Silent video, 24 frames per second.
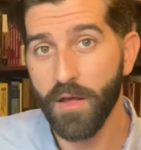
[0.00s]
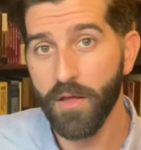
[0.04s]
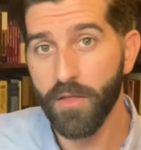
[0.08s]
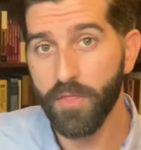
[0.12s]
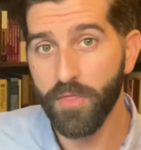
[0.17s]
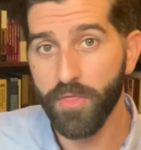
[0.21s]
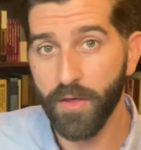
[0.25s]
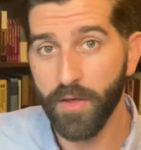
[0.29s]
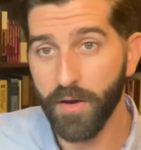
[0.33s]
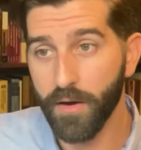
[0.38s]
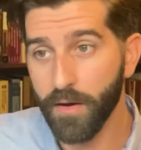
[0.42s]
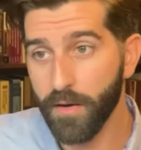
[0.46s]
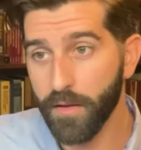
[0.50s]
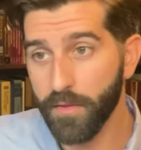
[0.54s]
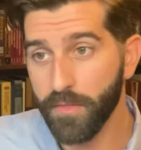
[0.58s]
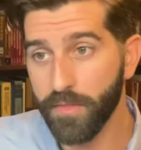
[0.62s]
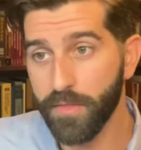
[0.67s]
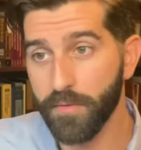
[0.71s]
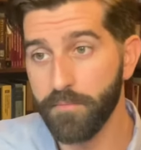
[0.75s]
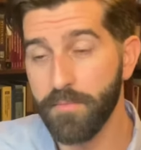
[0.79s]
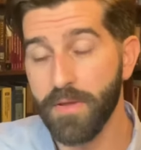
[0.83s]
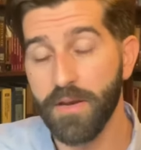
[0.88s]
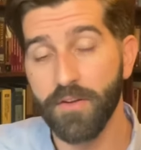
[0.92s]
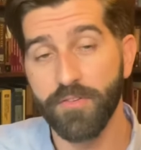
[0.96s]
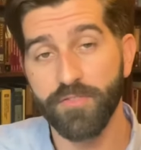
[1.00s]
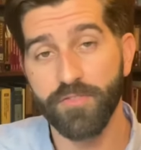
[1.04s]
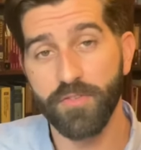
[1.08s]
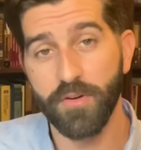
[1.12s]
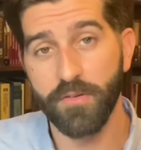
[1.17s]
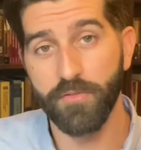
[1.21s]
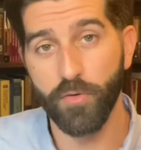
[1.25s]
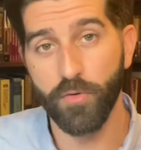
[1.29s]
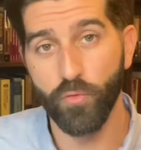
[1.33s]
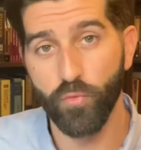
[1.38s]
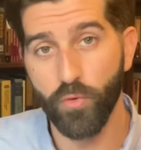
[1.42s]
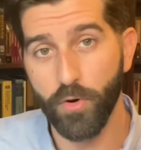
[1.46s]
the the ministry of
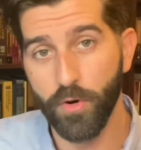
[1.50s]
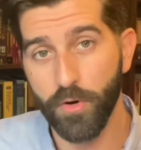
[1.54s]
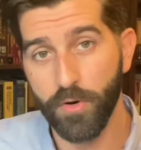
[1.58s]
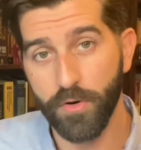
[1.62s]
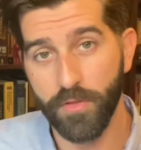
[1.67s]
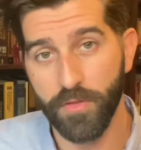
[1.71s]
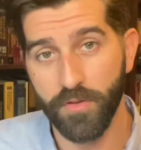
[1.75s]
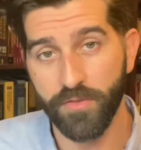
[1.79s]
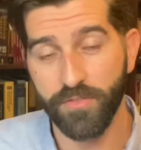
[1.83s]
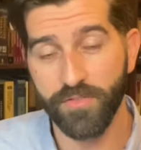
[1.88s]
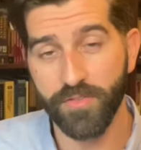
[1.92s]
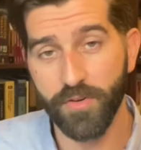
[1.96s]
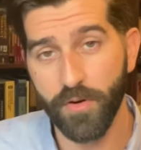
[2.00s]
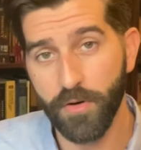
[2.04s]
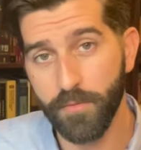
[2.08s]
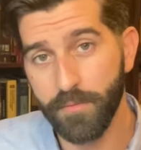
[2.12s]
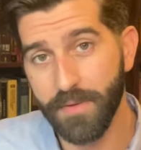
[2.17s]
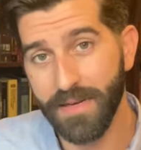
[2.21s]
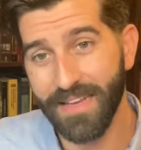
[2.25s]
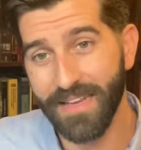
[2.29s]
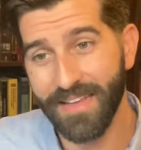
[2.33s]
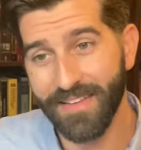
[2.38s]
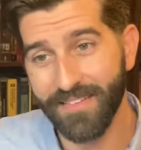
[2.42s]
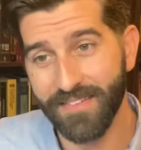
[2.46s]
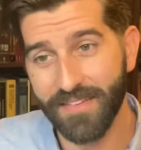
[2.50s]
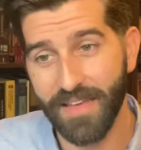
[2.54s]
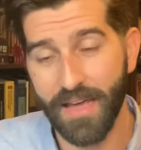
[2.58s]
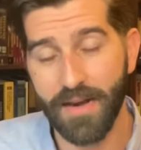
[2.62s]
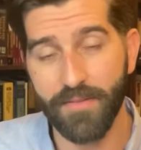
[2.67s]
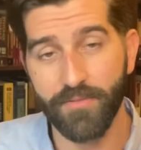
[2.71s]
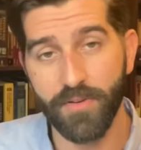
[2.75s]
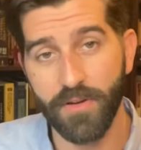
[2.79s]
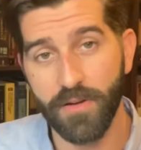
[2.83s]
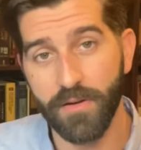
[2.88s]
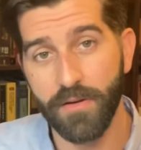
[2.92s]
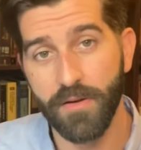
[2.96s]
the word or the sermon is kind of
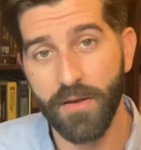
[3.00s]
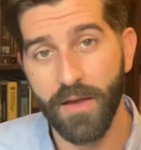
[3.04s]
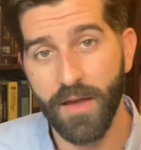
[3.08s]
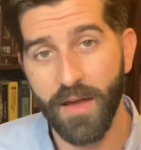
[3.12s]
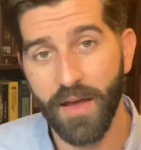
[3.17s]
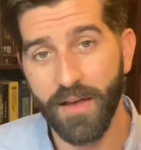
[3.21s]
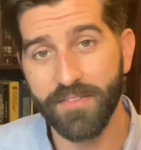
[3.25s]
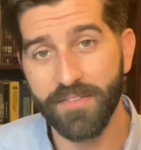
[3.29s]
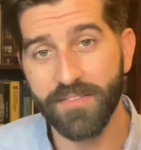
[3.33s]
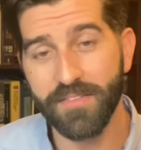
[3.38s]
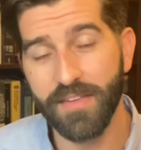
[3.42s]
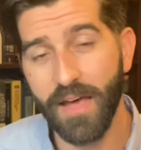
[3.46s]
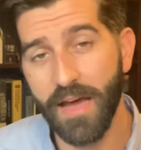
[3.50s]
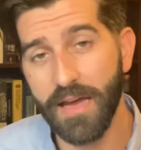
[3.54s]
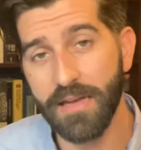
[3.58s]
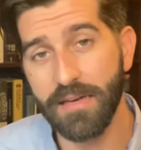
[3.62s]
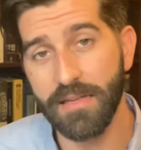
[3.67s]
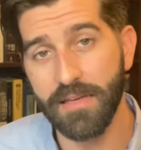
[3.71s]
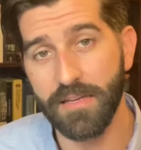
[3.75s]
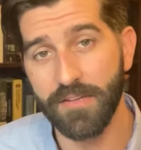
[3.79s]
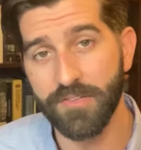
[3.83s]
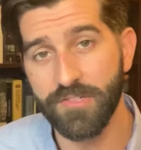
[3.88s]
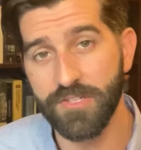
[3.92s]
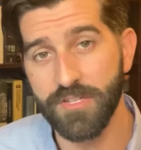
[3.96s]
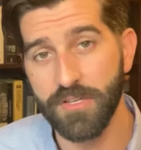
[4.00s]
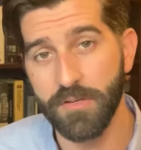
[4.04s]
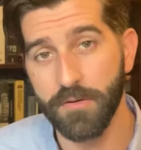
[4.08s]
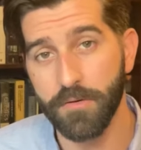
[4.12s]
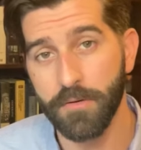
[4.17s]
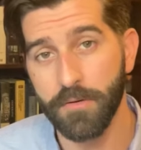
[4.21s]
a, a side issue.